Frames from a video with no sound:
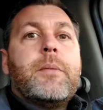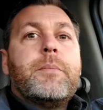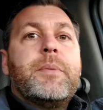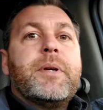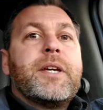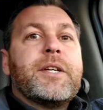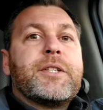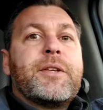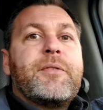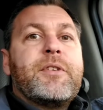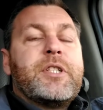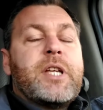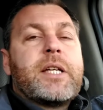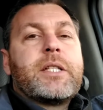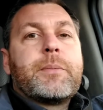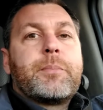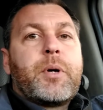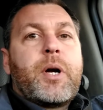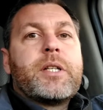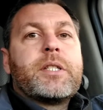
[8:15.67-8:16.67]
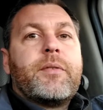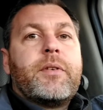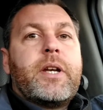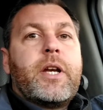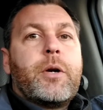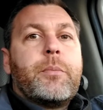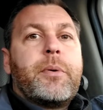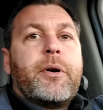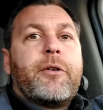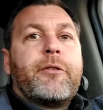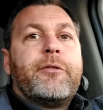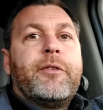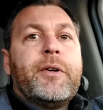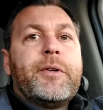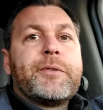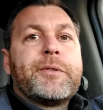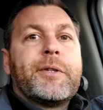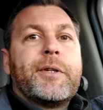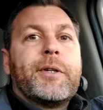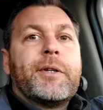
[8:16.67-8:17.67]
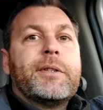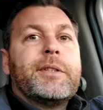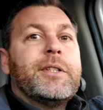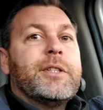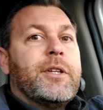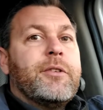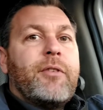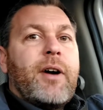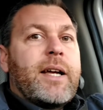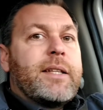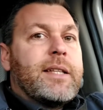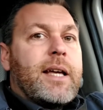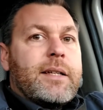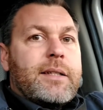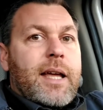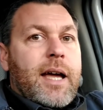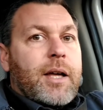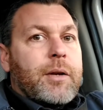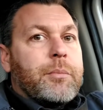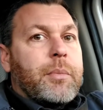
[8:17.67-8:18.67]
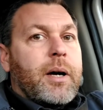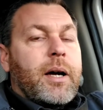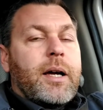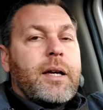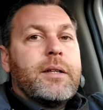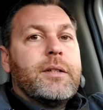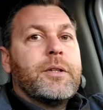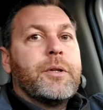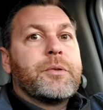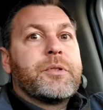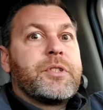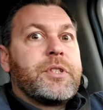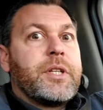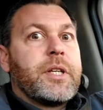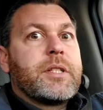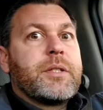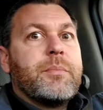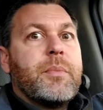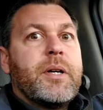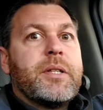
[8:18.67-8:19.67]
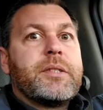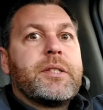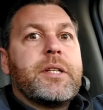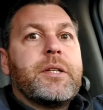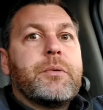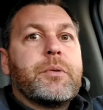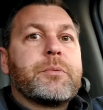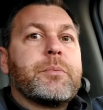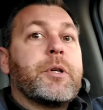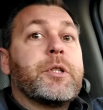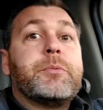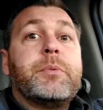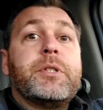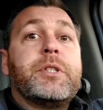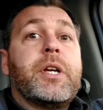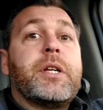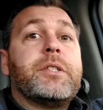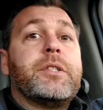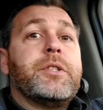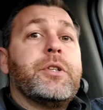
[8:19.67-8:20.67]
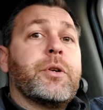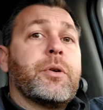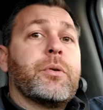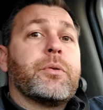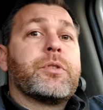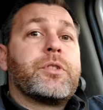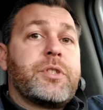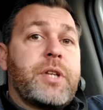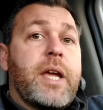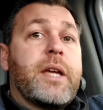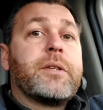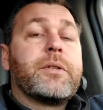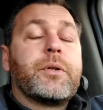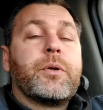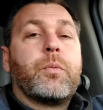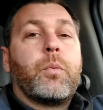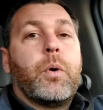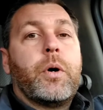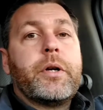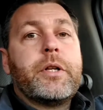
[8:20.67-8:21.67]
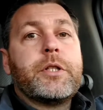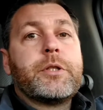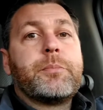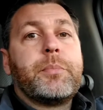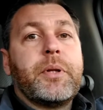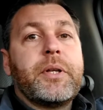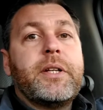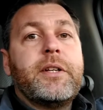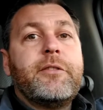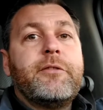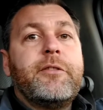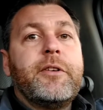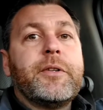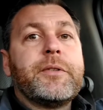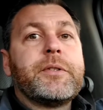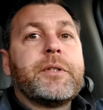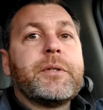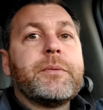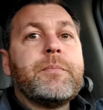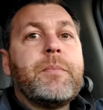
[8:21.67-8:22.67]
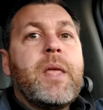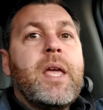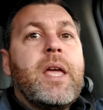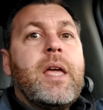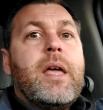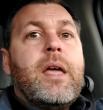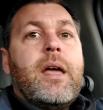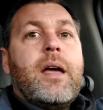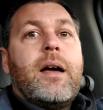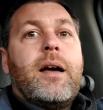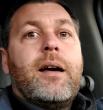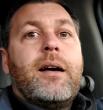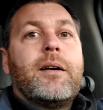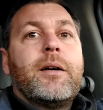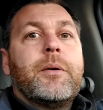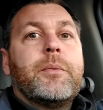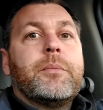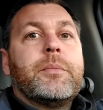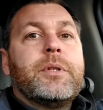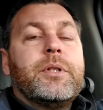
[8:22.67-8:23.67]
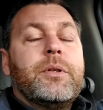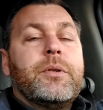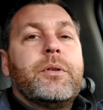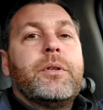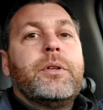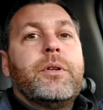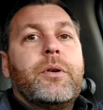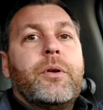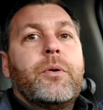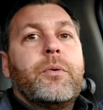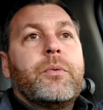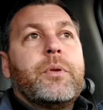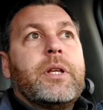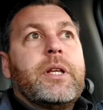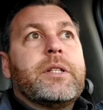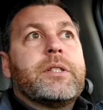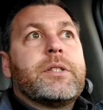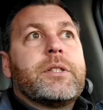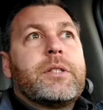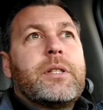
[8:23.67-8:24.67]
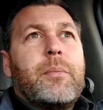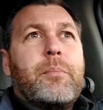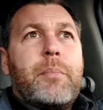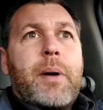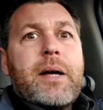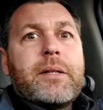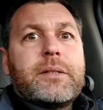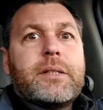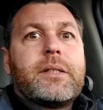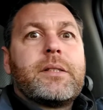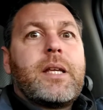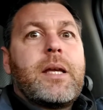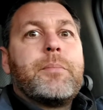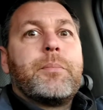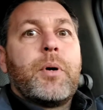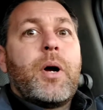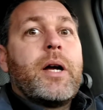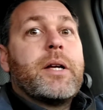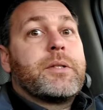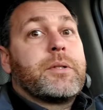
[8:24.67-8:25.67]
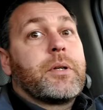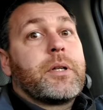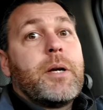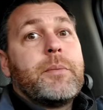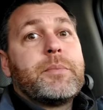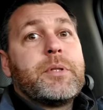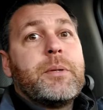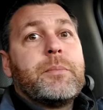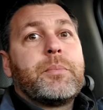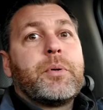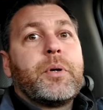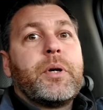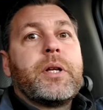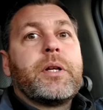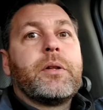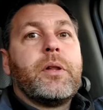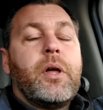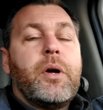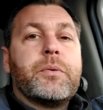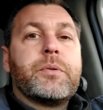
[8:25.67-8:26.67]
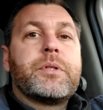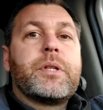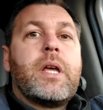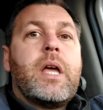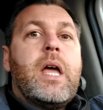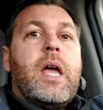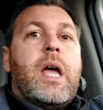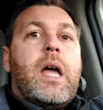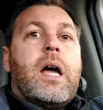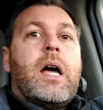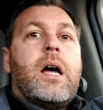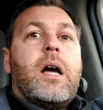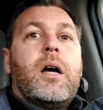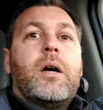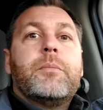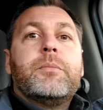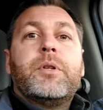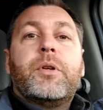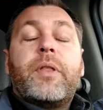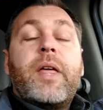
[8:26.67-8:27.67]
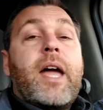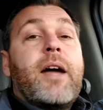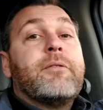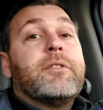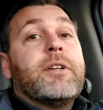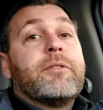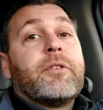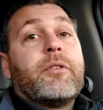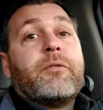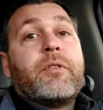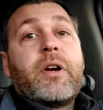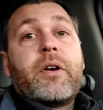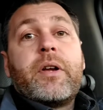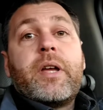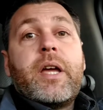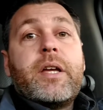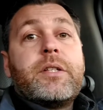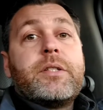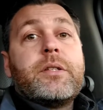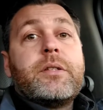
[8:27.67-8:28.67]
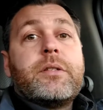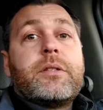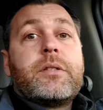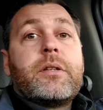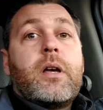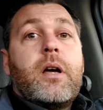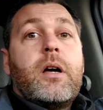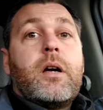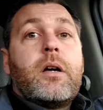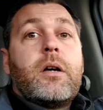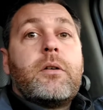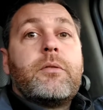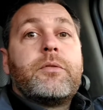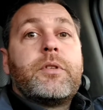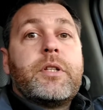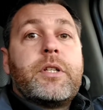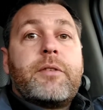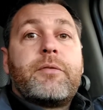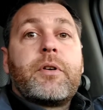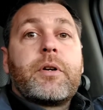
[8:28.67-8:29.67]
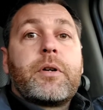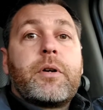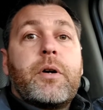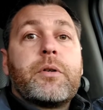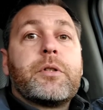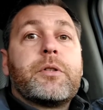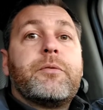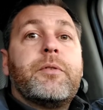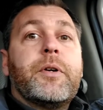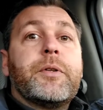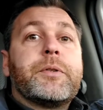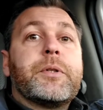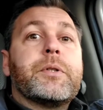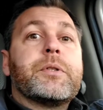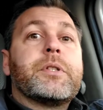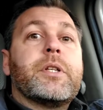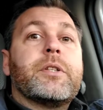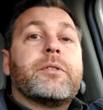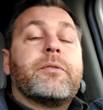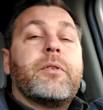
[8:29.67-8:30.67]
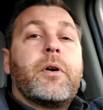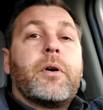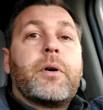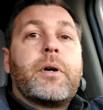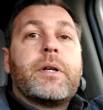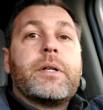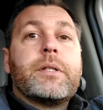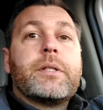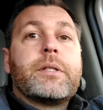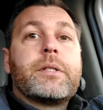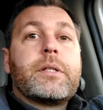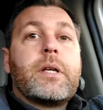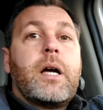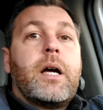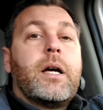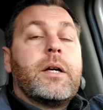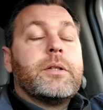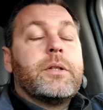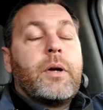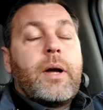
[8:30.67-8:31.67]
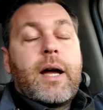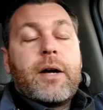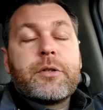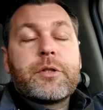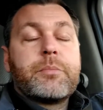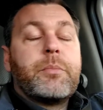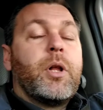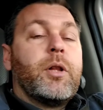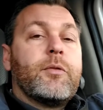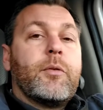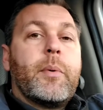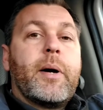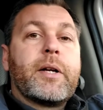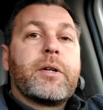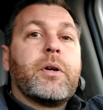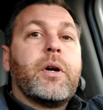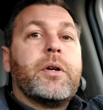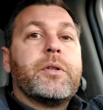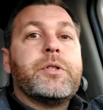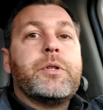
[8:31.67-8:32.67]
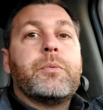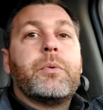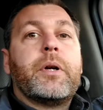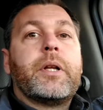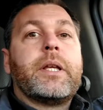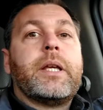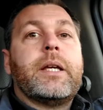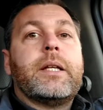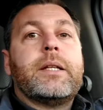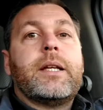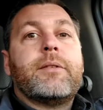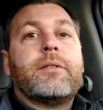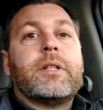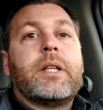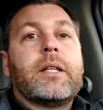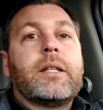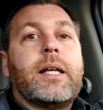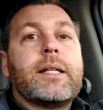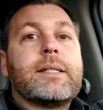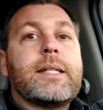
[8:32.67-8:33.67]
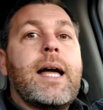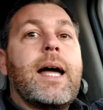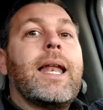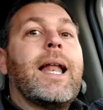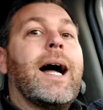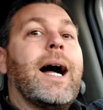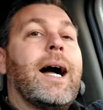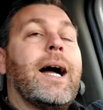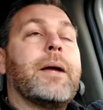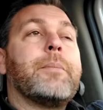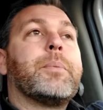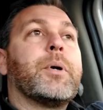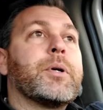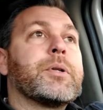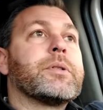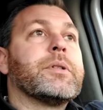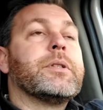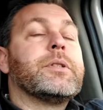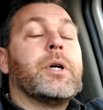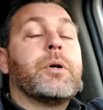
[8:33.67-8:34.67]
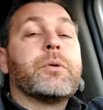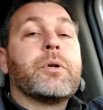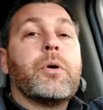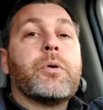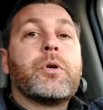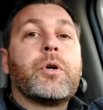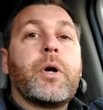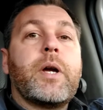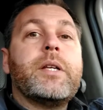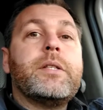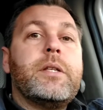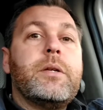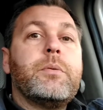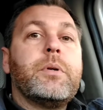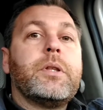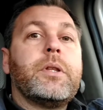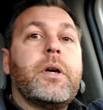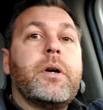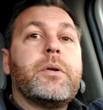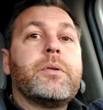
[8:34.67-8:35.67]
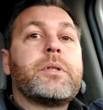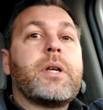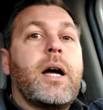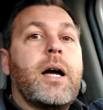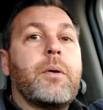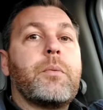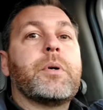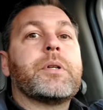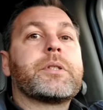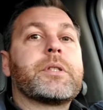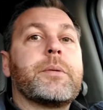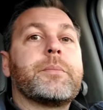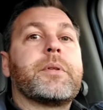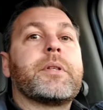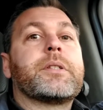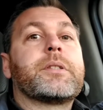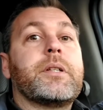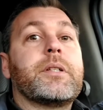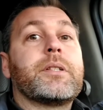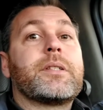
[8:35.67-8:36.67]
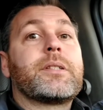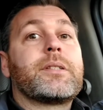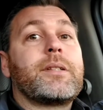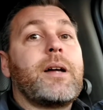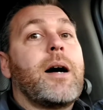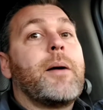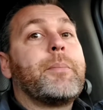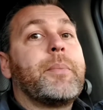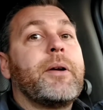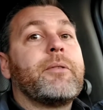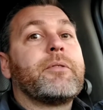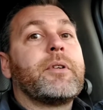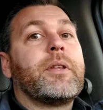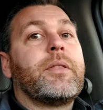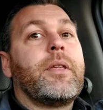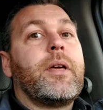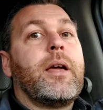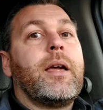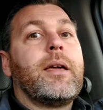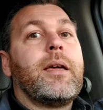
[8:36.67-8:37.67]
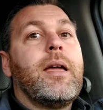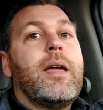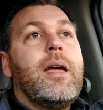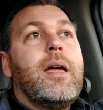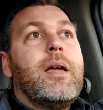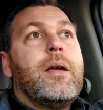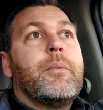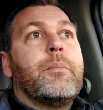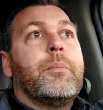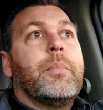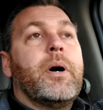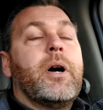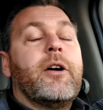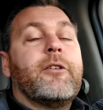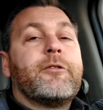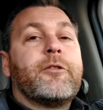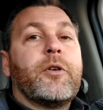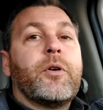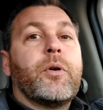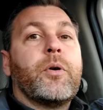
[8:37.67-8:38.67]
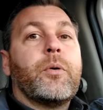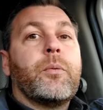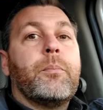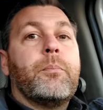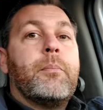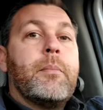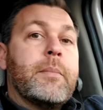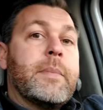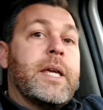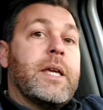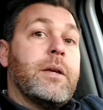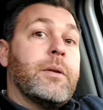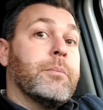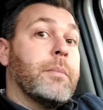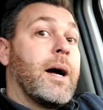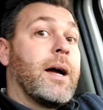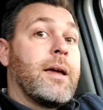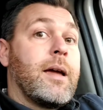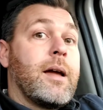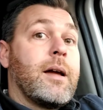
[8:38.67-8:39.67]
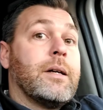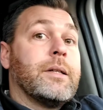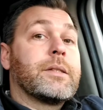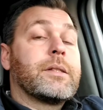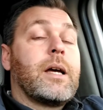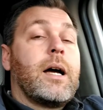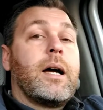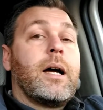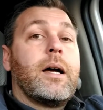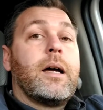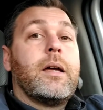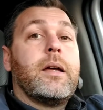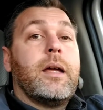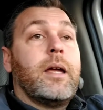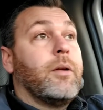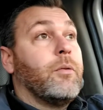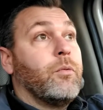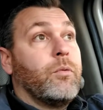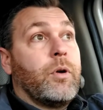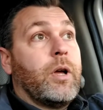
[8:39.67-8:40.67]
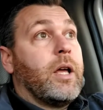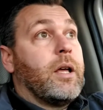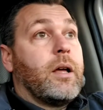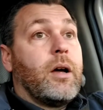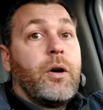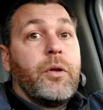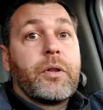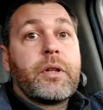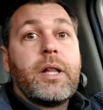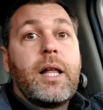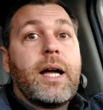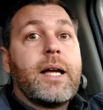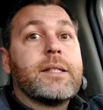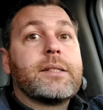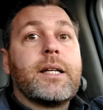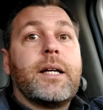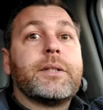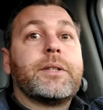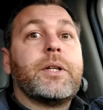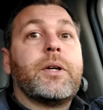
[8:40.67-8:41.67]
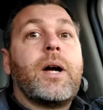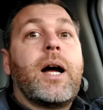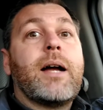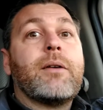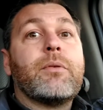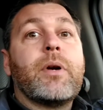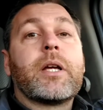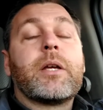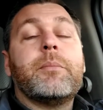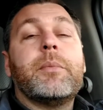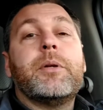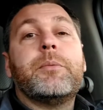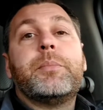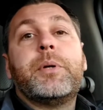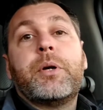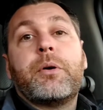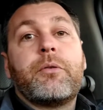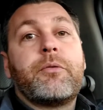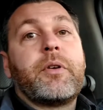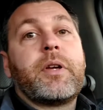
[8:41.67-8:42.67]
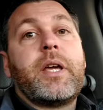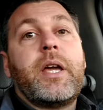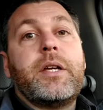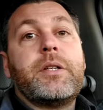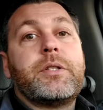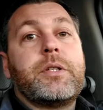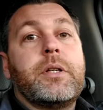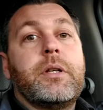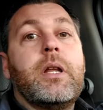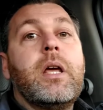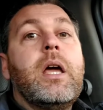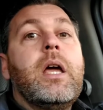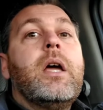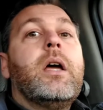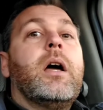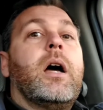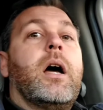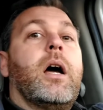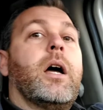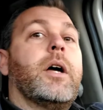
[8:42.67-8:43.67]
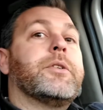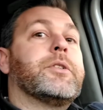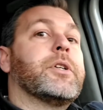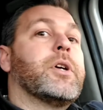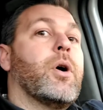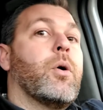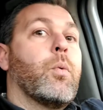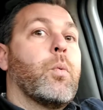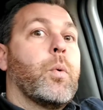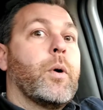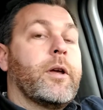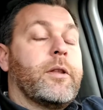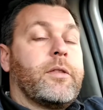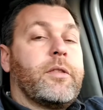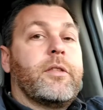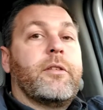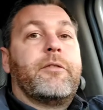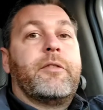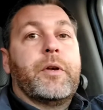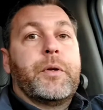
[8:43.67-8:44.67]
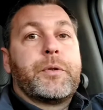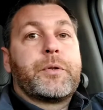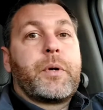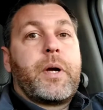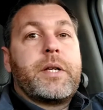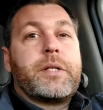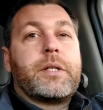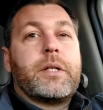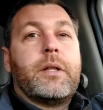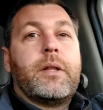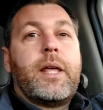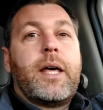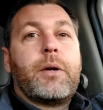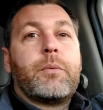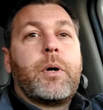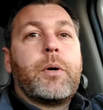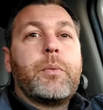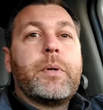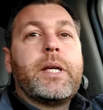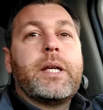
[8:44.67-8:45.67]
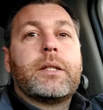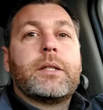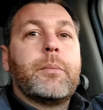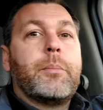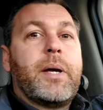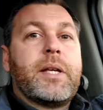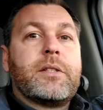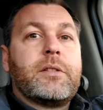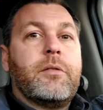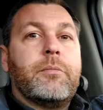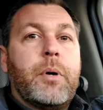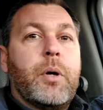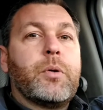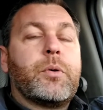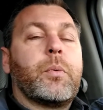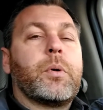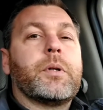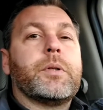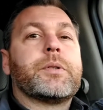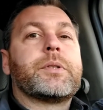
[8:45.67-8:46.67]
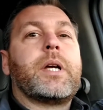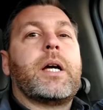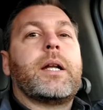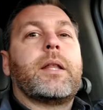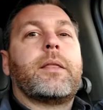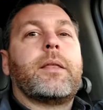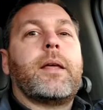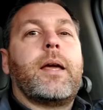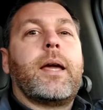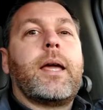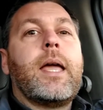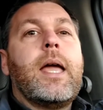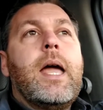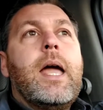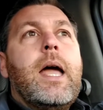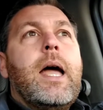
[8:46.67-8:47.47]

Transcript: Because if you take the price of an air bear filter and you divide that down by, you know, six months that you were supposed to be changing your standard one inch pleated filter, um, you, you know, it's about the same price or comes in pretty close. Um, you know, they have different variations of the different cartridge filters as far as, uh, you know, how small of a micron you want to get and everything like that. I personally don't go crazy with those. I want something that's going to stop everything. But for me and my house, I and uh, all the clients out there, I recommend purification uh, to go with the filtration. That way we get the best of both worlds kind of thing.